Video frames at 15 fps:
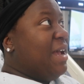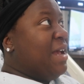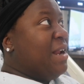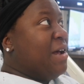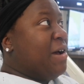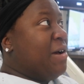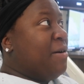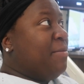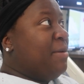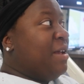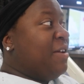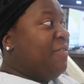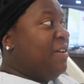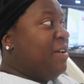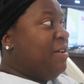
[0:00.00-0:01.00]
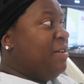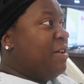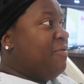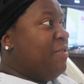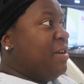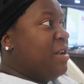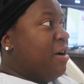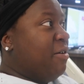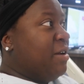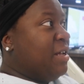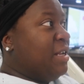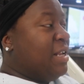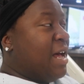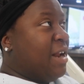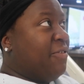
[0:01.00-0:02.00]
And if we don't get
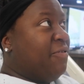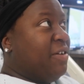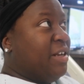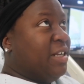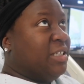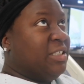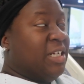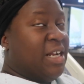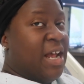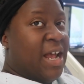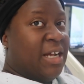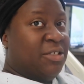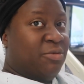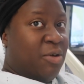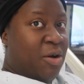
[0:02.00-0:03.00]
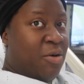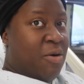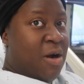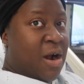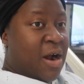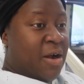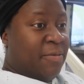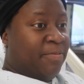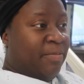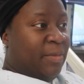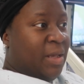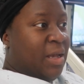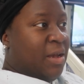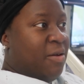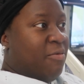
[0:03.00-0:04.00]
a lot of footage in the actual OR
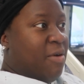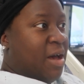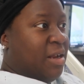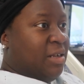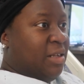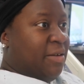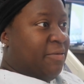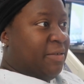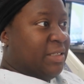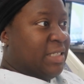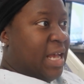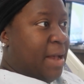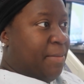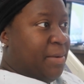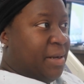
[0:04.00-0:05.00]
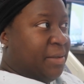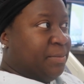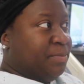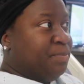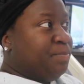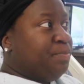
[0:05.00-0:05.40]
while the delivery is happening,